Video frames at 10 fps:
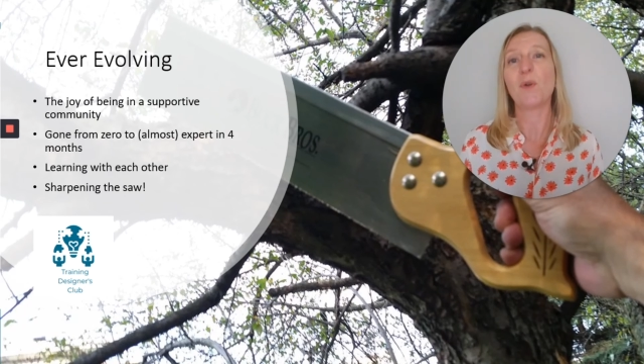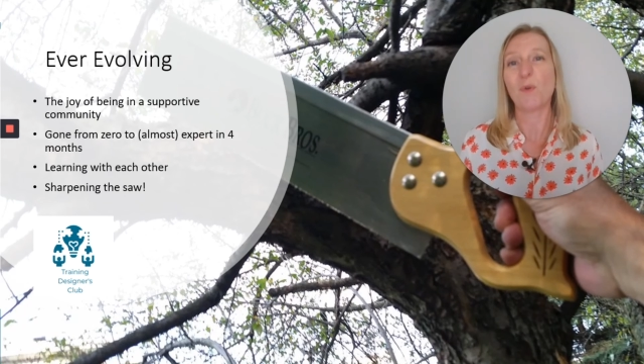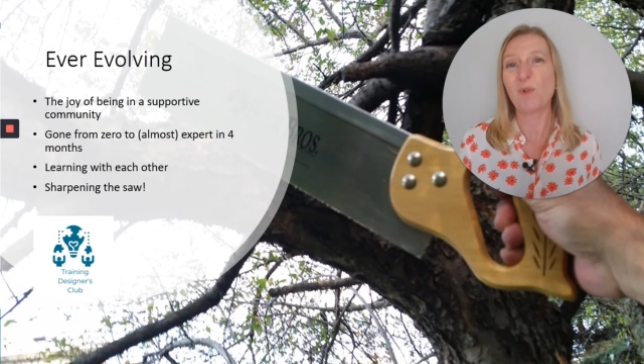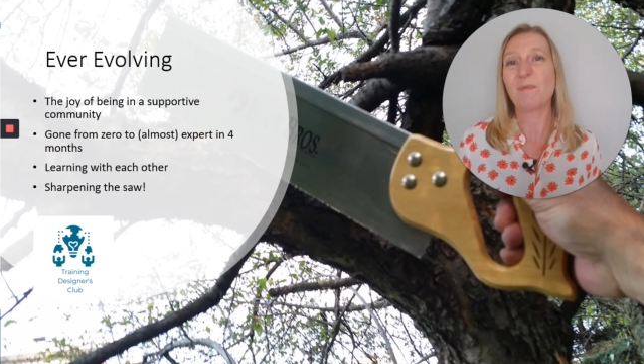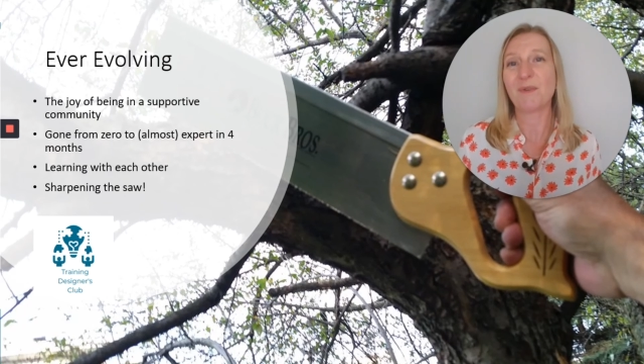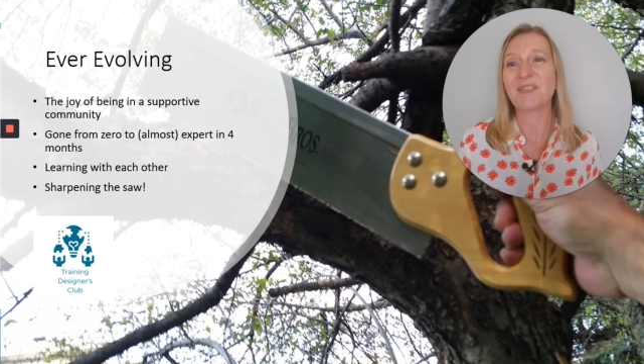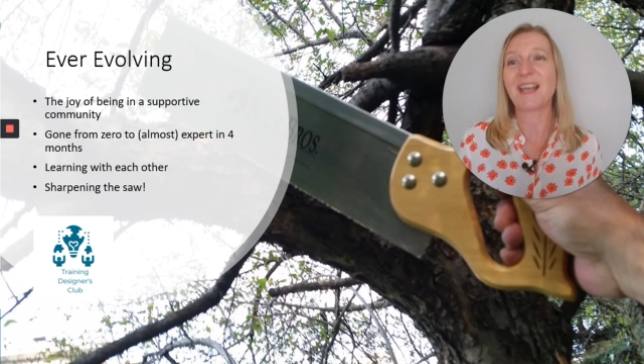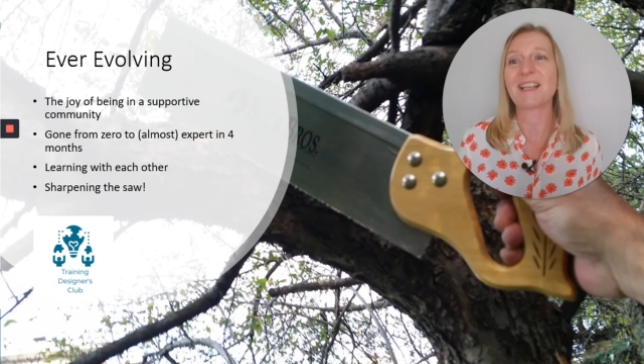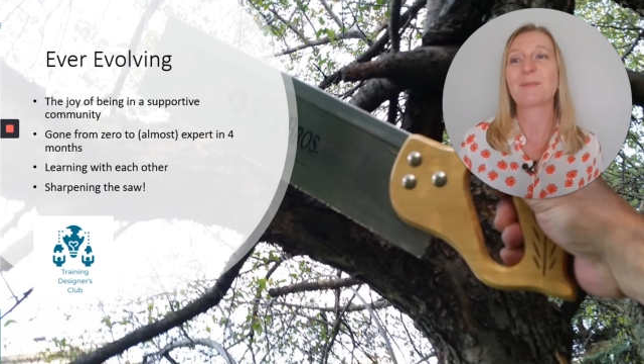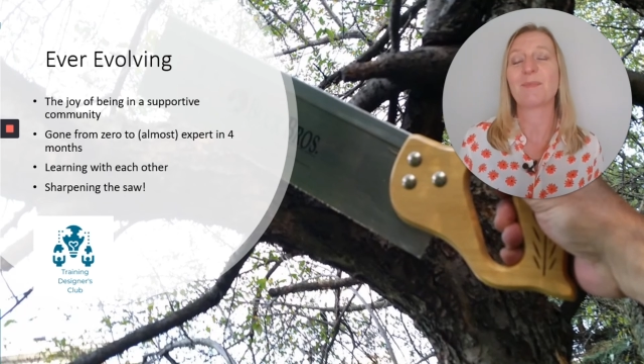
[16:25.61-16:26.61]
almost
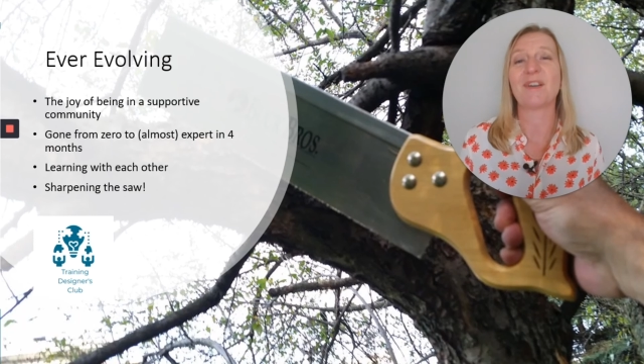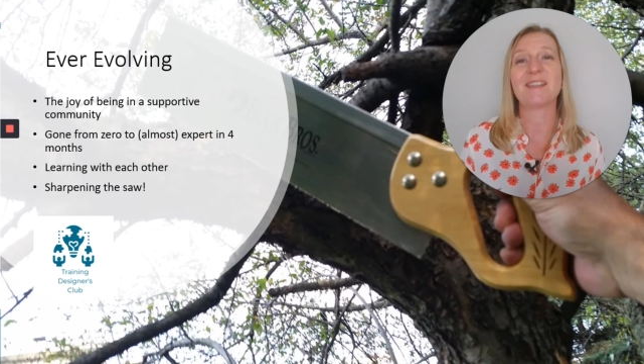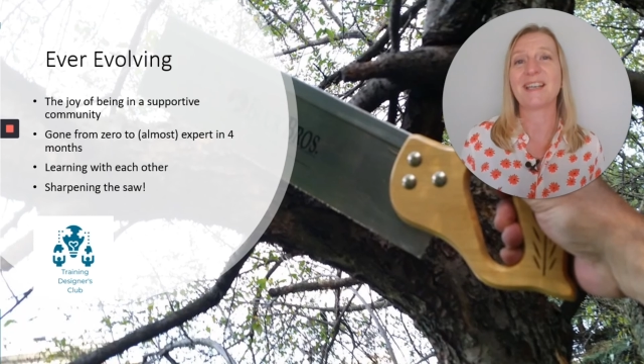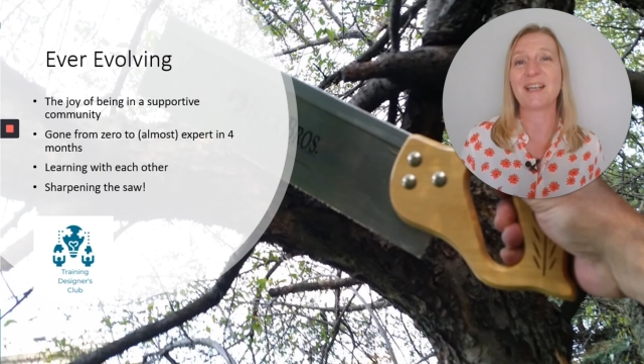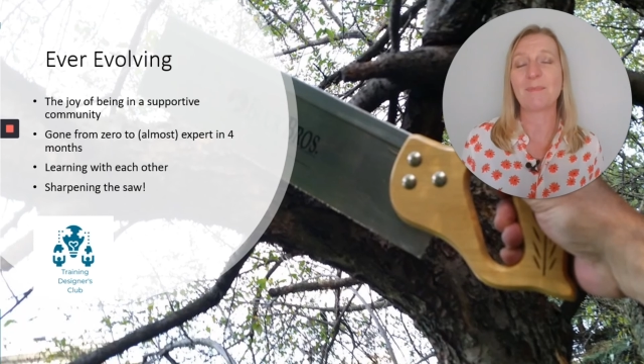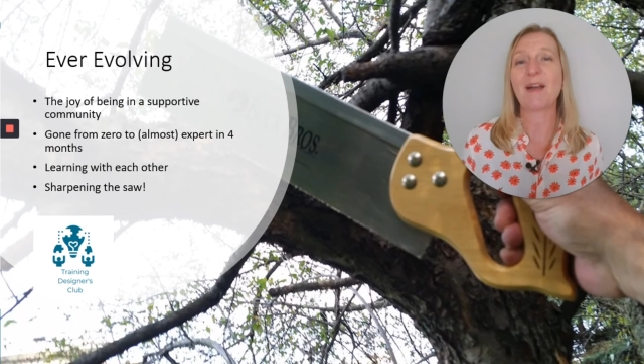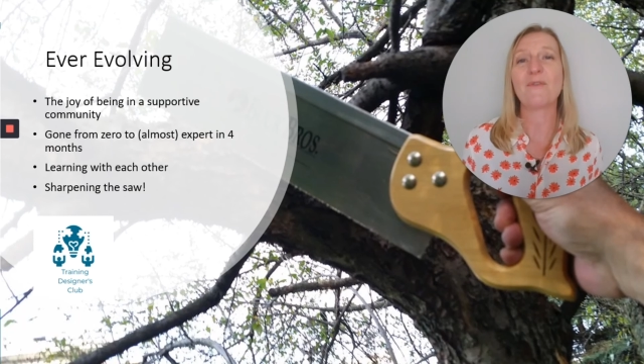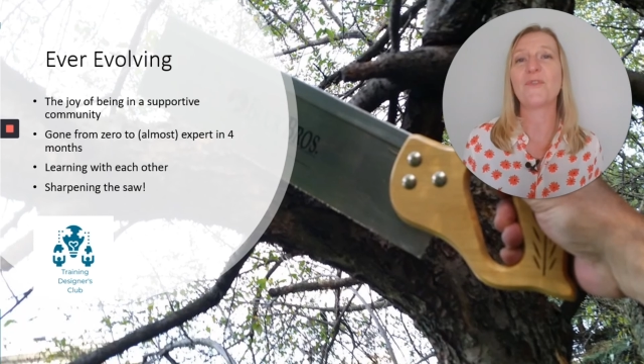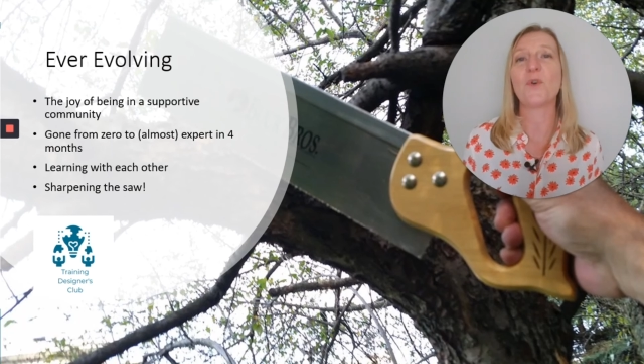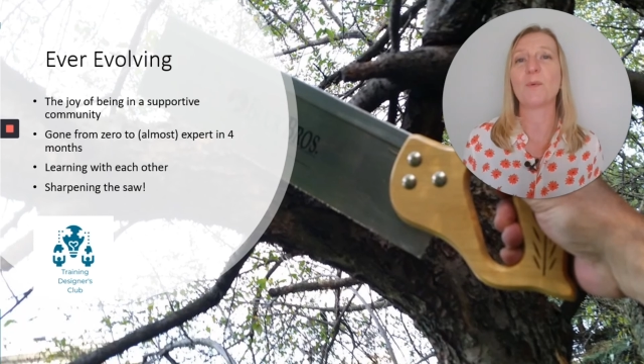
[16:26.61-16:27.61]
expert in about
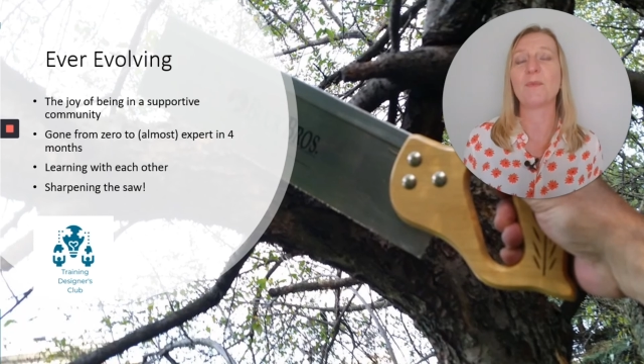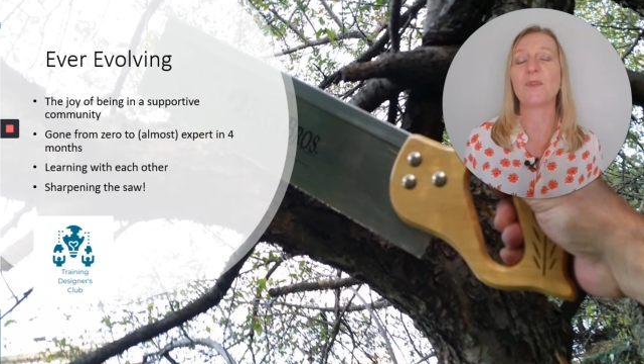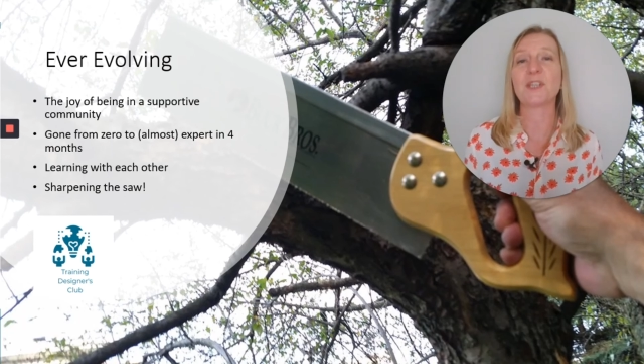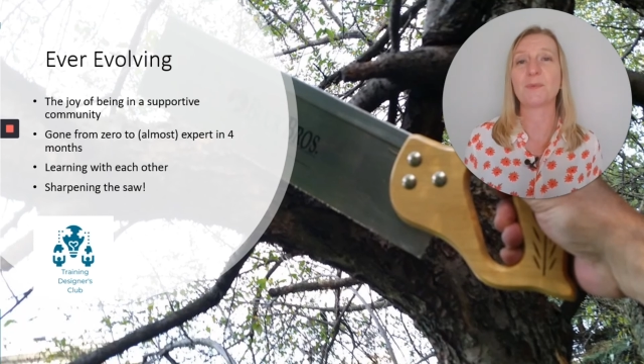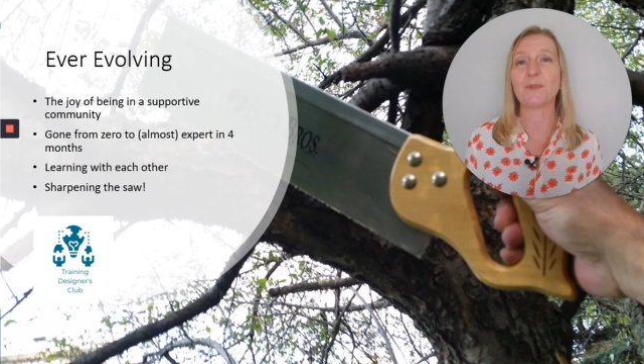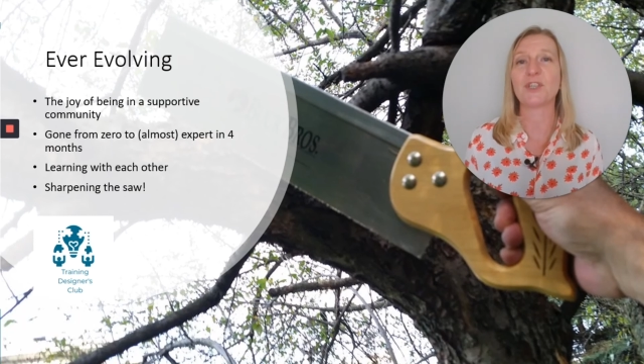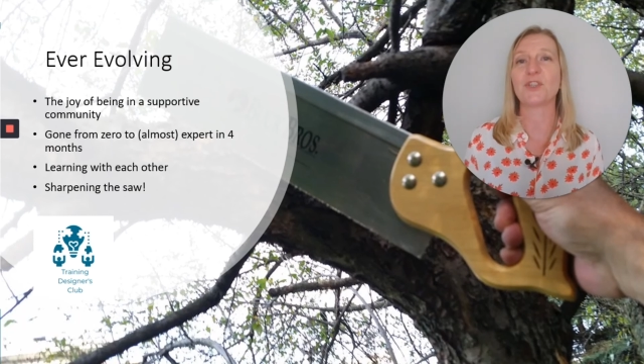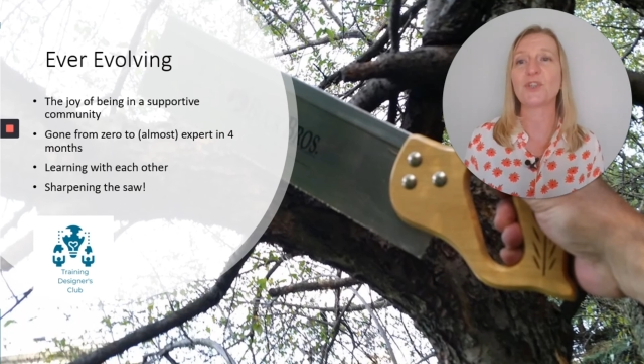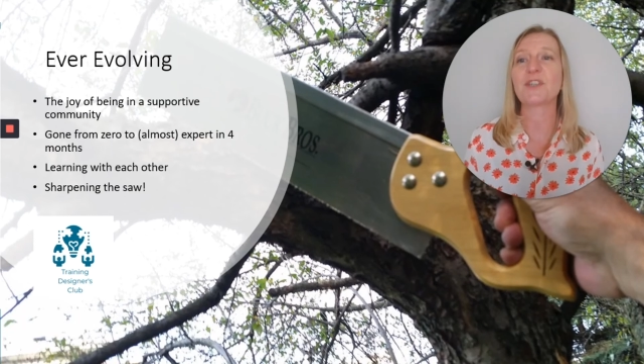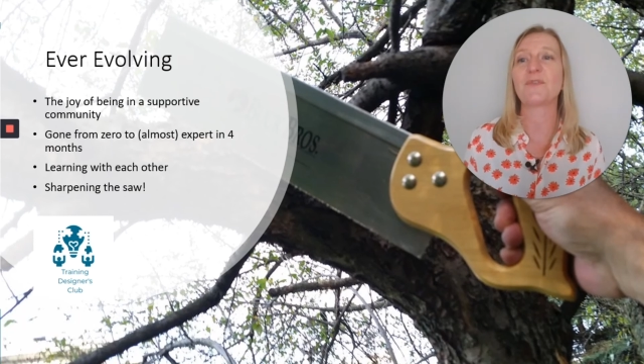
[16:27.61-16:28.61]
4 months, which is
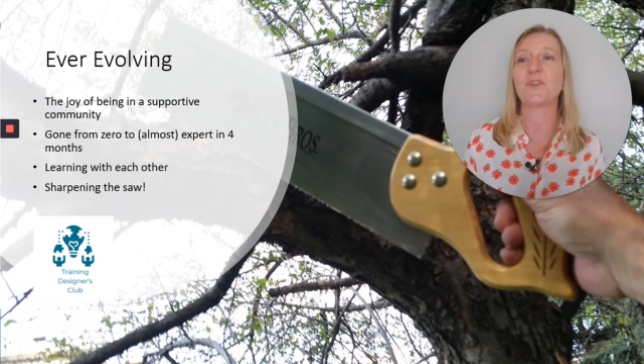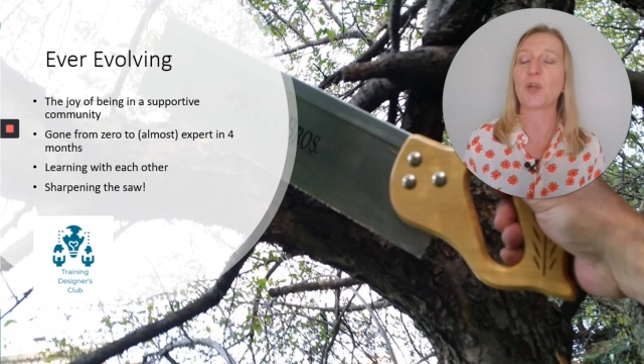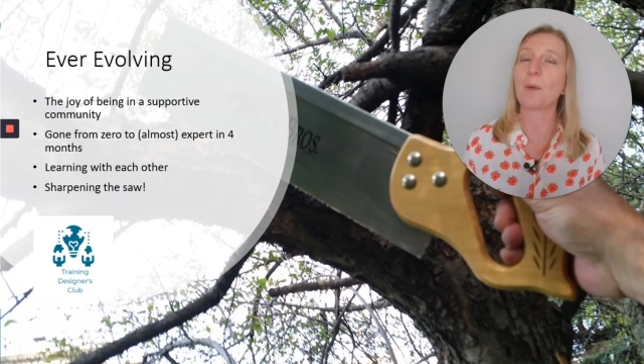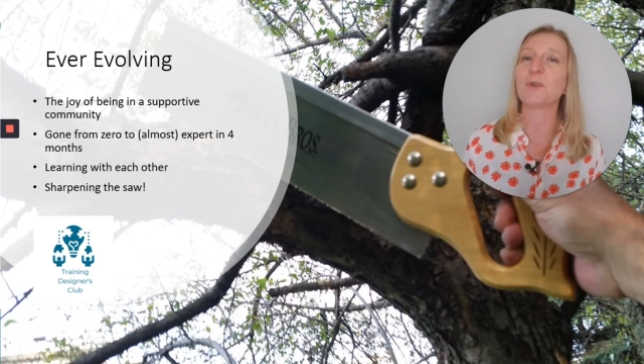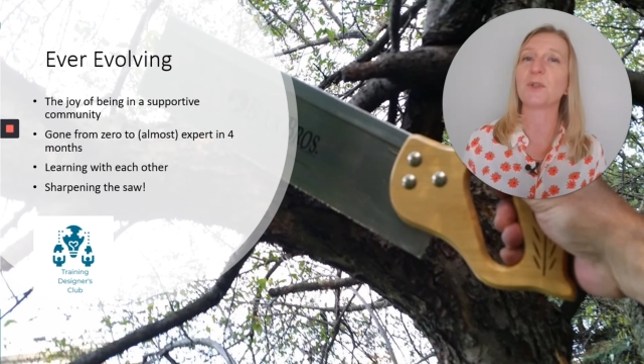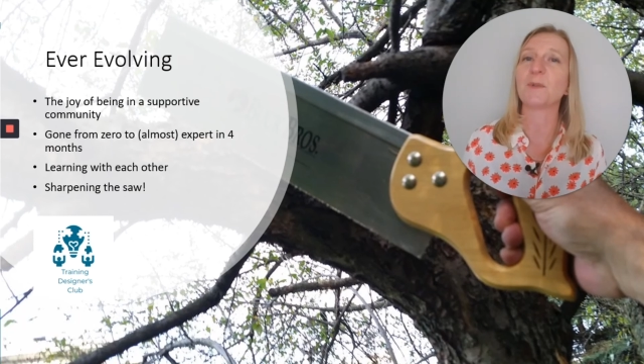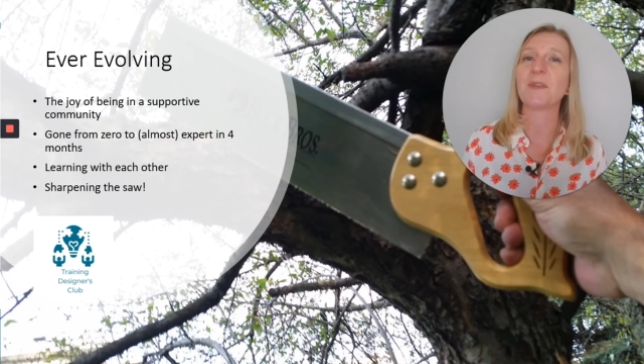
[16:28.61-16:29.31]
just phenomenal.